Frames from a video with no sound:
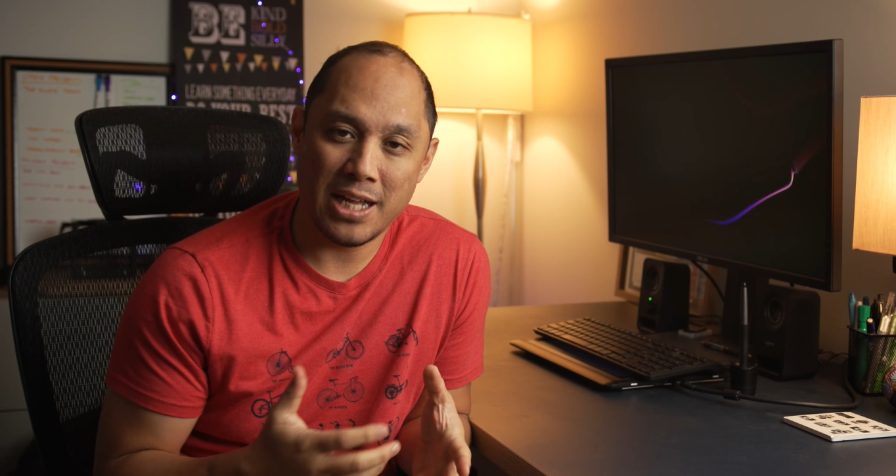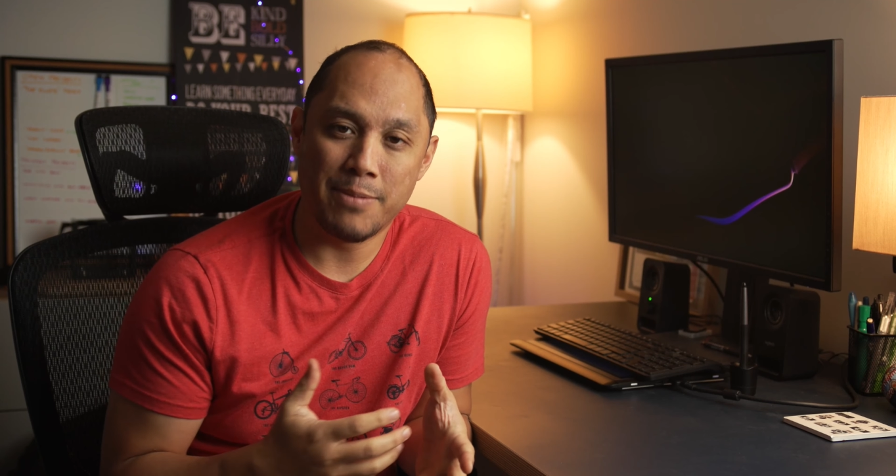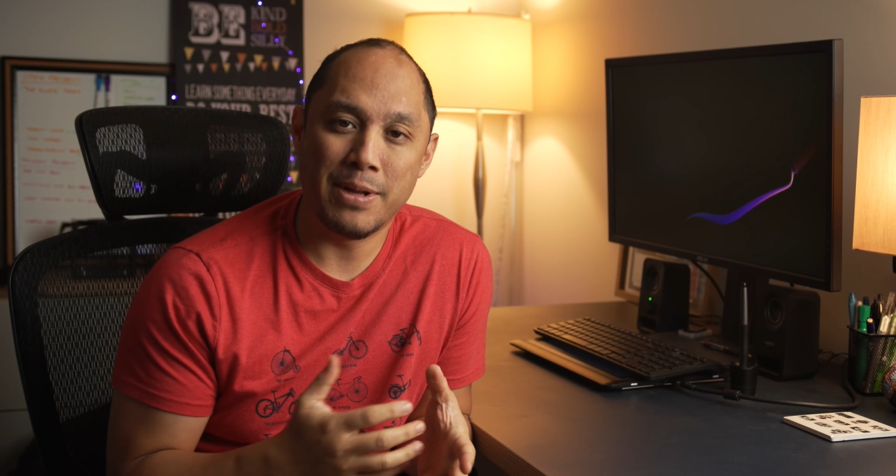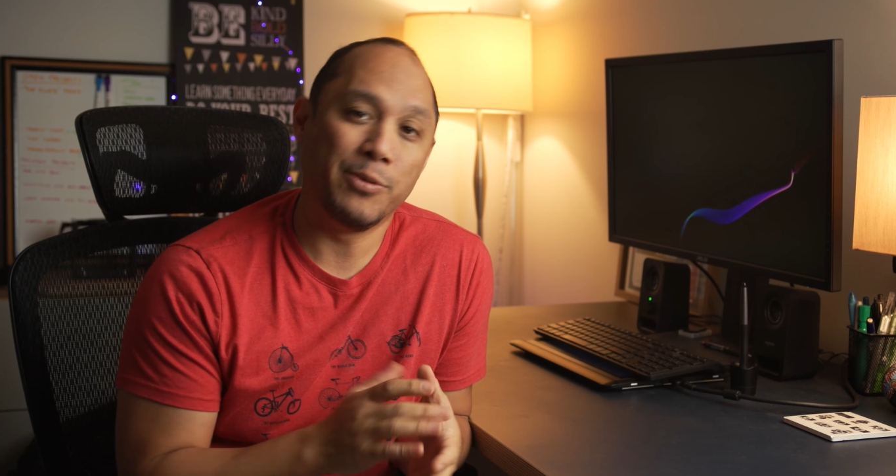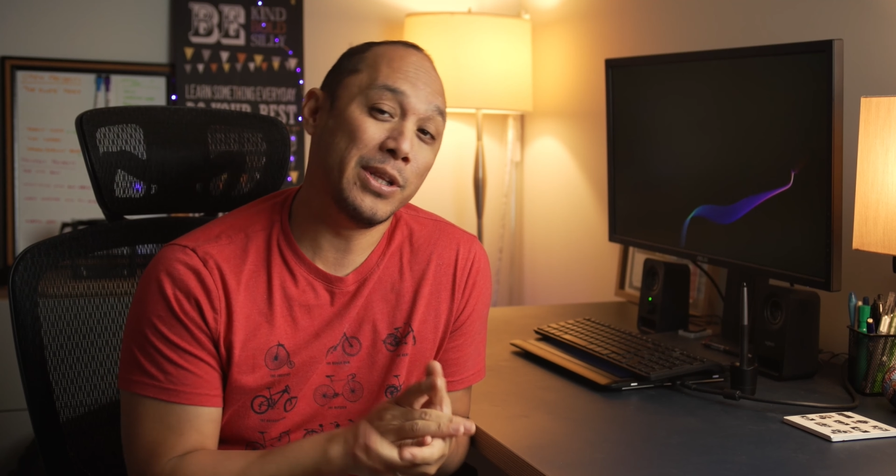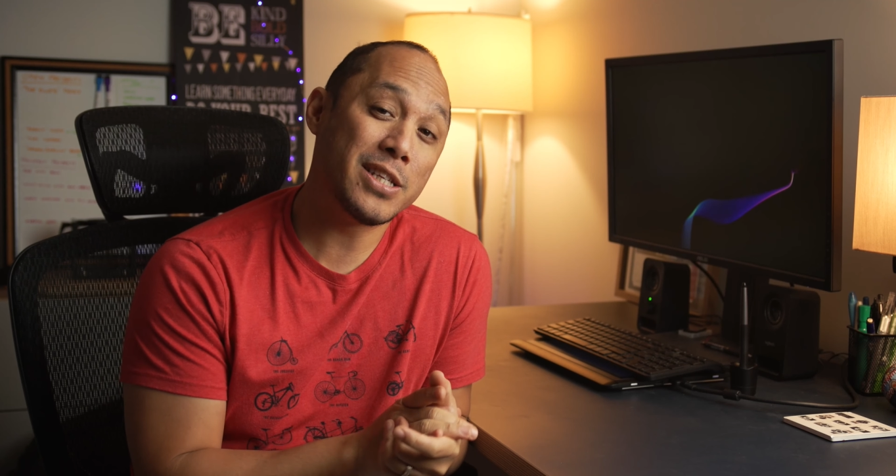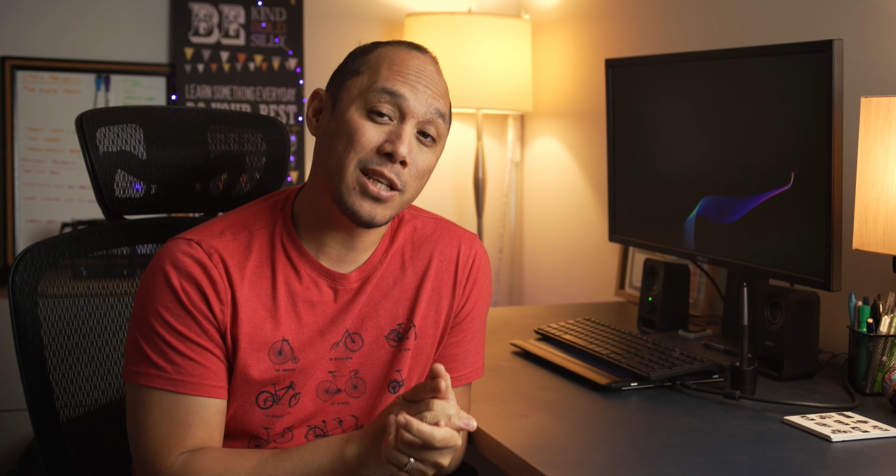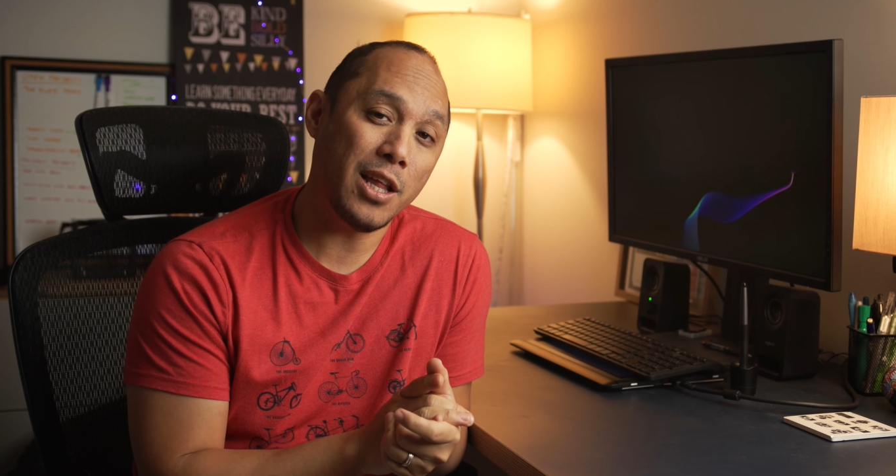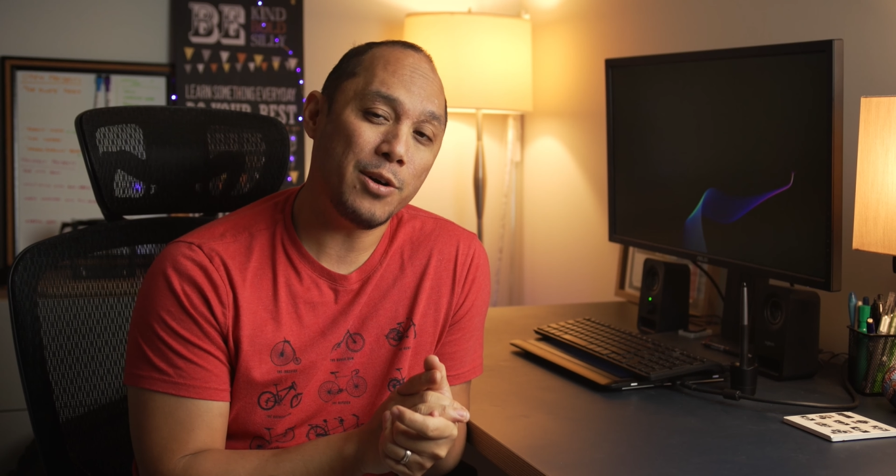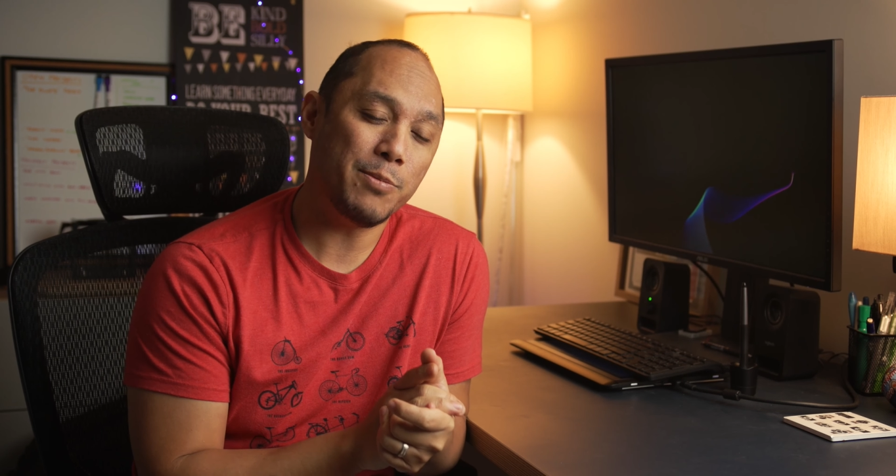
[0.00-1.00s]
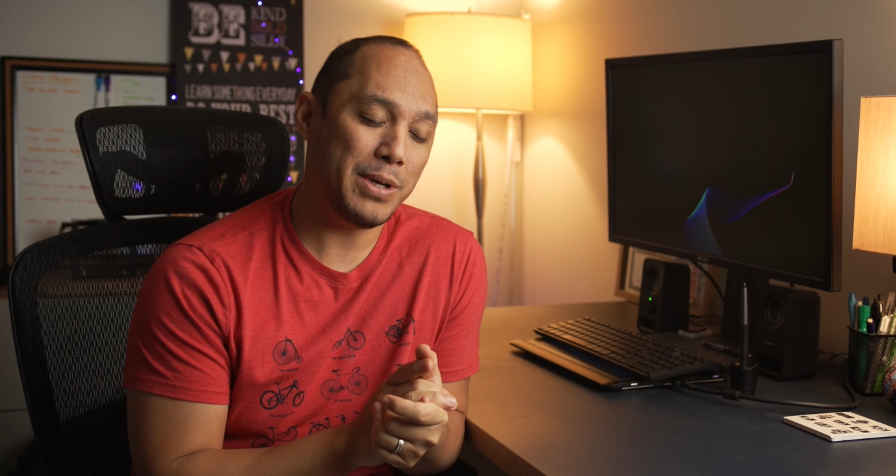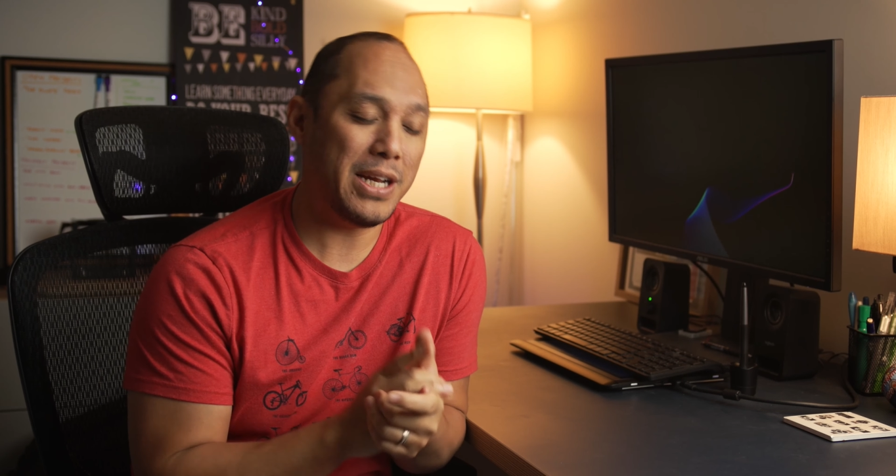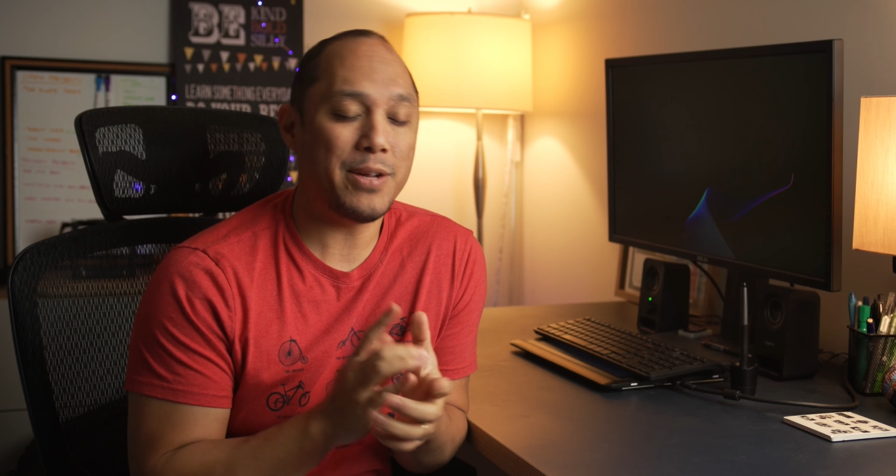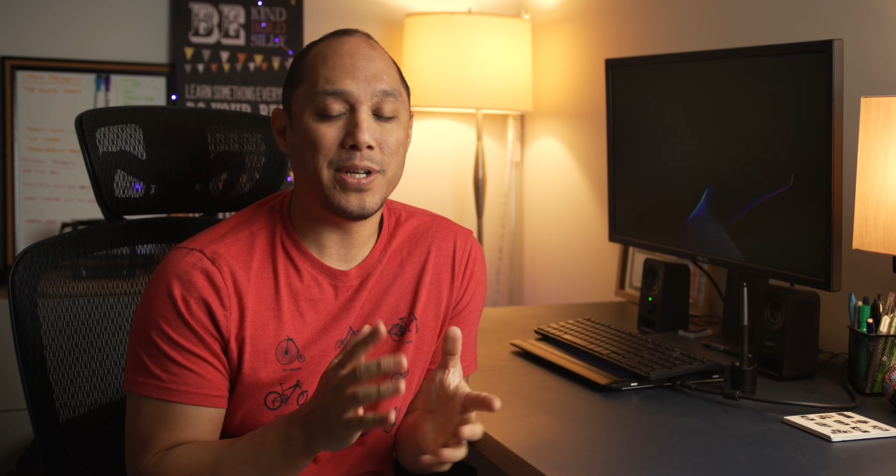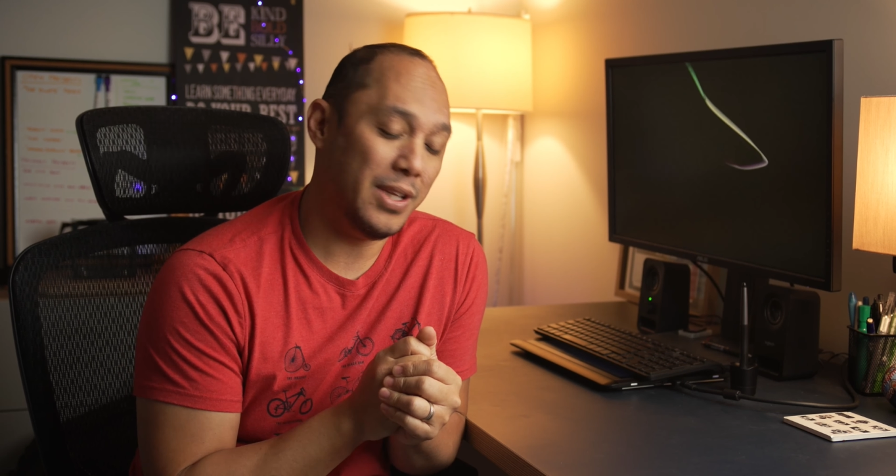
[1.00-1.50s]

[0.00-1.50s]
kind of made it really slow. But anyway,